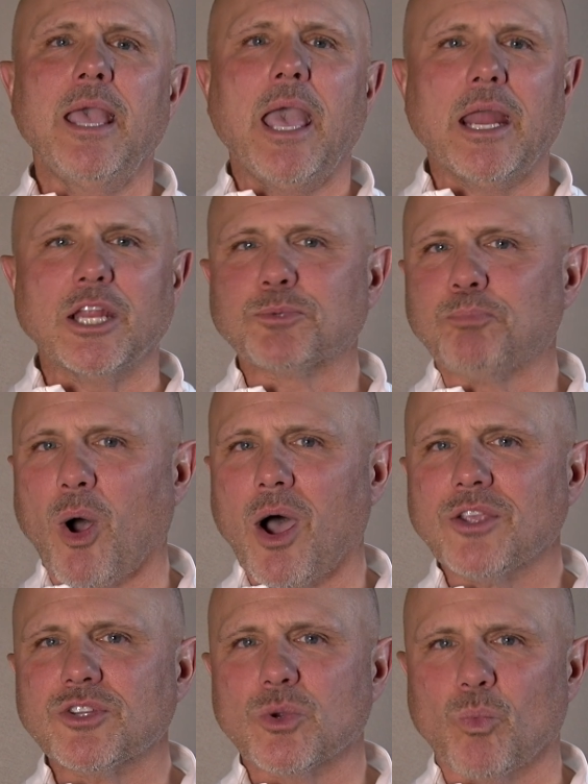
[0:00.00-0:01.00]
and his
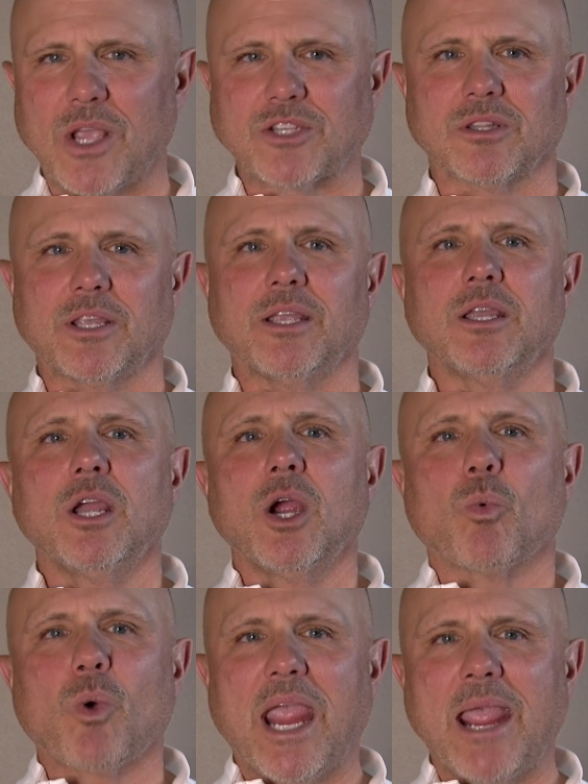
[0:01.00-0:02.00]
boss, Wesley,
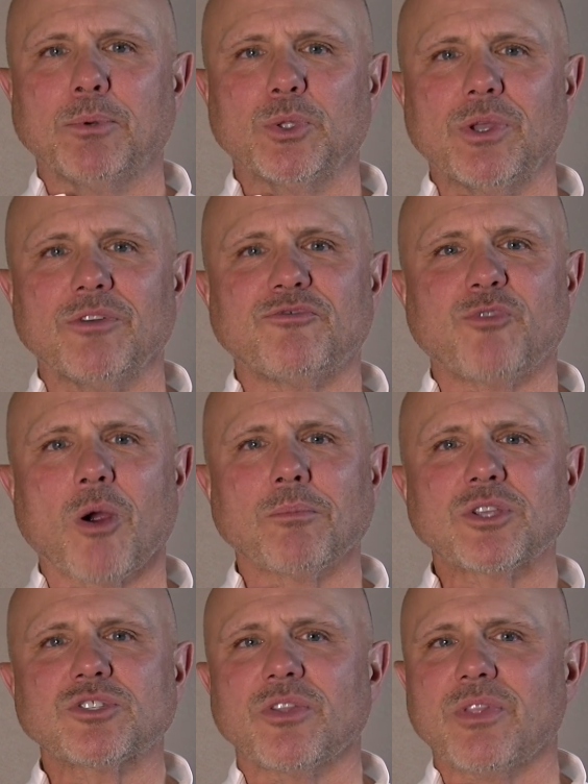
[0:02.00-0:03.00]
were able to inform
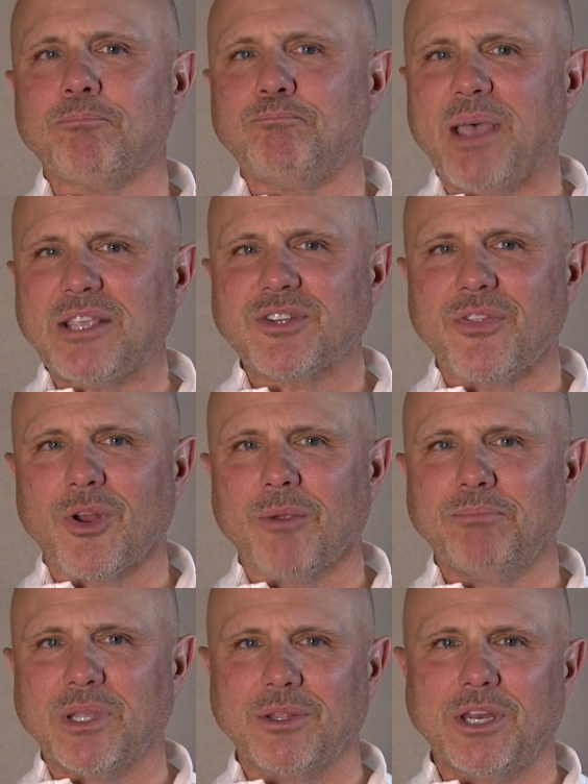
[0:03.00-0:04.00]
us to the best of their
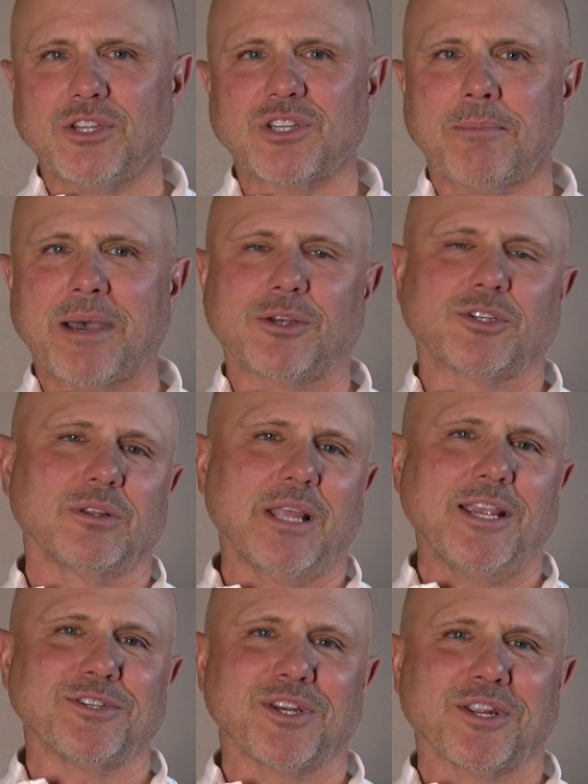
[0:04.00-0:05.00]
abilities about
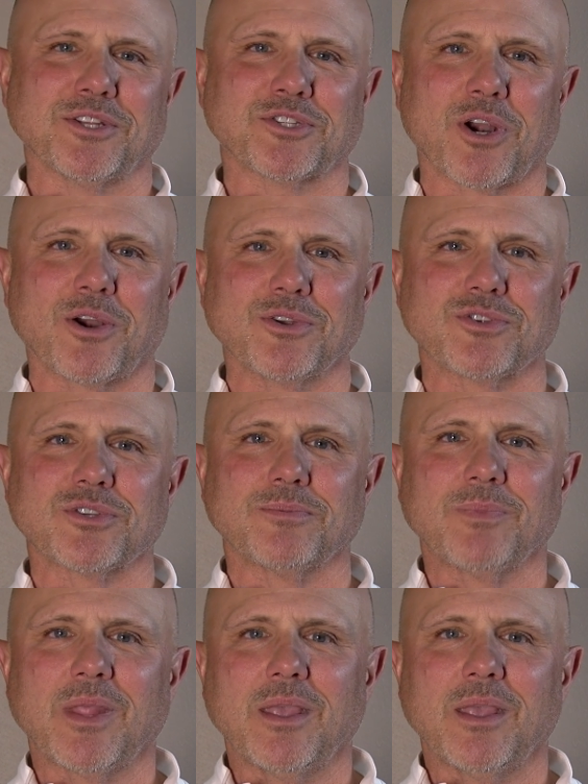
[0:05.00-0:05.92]
delays and concerns.